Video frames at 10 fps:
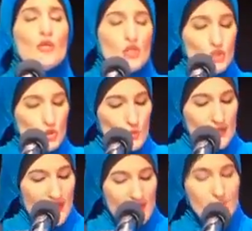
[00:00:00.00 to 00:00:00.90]
you would
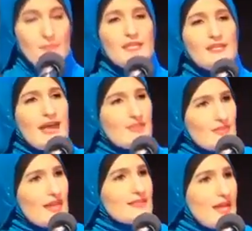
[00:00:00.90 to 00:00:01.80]
have been at
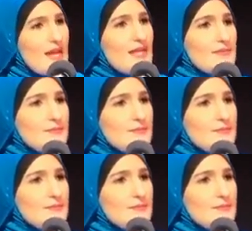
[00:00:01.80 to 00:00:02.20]
that time?